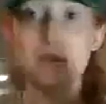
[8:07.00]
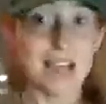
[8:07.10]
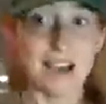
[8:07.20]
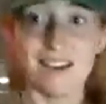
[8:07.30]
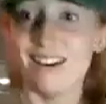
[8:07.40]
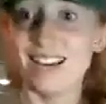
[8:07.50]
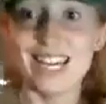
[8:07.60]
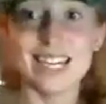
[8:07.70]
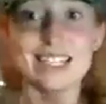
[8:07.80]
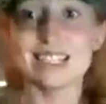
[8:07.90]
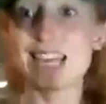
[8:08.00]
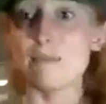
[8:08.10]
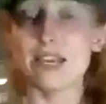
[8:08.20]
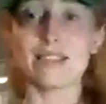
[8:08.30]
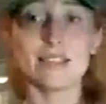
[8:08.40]
yeah, again, it's
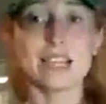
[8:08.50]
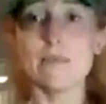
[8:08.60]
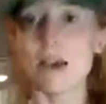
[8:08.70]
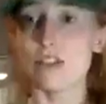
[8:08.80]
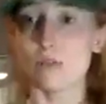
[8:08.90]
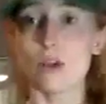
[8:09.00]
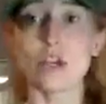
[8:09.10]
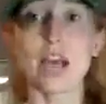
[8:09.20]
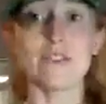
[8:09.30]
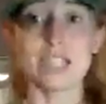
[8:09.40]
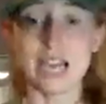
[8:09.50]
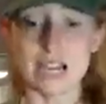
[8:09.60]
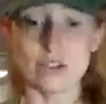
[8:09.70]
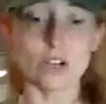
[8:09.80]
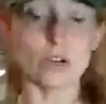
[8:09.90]
the same method whether you have a
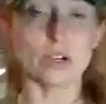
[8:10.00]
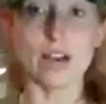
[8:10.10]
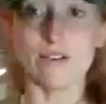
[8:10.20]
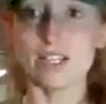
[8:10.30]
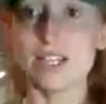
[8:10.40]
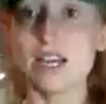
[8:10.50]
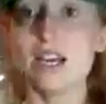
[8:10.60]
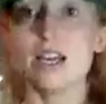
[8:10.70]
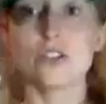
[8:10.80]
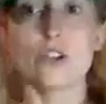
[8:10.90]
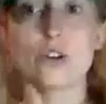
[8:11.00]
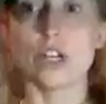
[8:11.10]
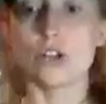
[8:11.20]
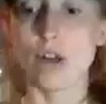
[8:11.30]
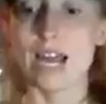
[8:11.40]
dehydrator or an oven. So you're
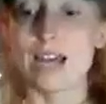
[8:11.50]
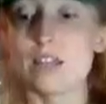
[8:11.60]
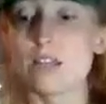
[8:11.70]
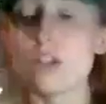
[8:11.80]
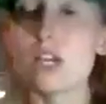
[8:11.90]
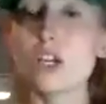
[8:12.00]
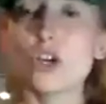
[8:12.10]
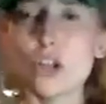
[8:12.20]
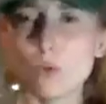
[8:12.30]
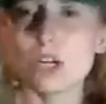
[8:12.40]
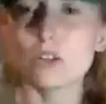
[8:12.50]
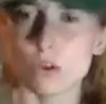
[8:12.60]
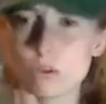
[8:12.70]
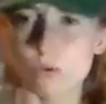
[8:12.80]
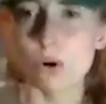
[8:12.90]
going to dry it. The thing you're going to want to
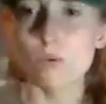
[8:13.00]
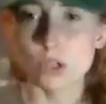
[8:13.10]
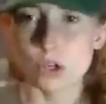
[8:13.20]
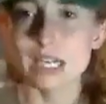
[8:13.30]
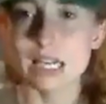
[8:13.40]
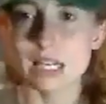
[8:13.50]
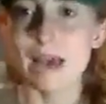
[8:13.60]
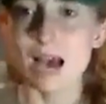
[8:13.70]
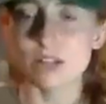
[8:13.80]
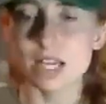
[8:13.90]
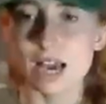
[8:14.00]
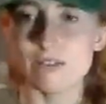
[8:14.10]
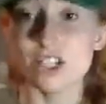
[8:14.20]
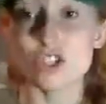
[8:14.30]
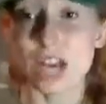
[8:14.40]
look for when you're getting them out of the
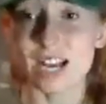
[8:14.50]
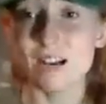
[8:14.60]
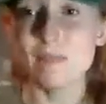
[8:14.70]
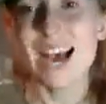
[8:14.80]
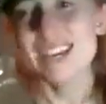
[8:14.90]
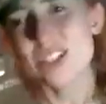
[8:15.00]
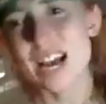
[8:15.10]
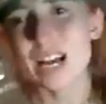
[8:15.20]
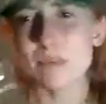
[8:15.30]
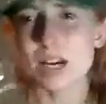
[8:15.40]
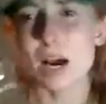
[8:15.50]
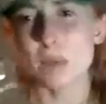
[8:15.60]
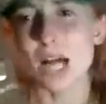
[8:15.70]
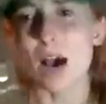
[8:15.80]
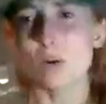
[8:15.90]
oven to check them, I check them a
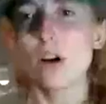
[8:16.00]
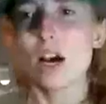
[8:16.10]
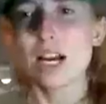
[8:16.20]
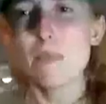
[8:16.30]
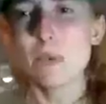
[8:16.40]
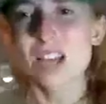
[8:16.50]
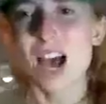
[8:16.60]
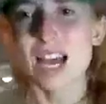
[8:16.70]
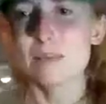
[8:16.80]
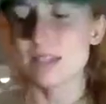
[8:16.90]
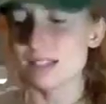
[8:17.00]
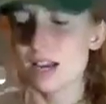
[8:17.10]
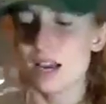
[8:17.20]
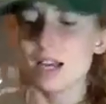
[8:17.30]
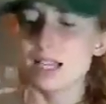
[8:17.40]
couple times,
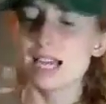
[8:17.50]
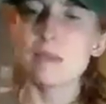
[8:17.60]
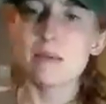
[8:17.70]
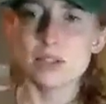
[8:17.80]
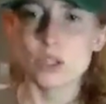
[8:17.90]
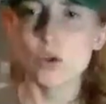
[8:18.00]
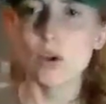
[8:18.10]
like maybe 2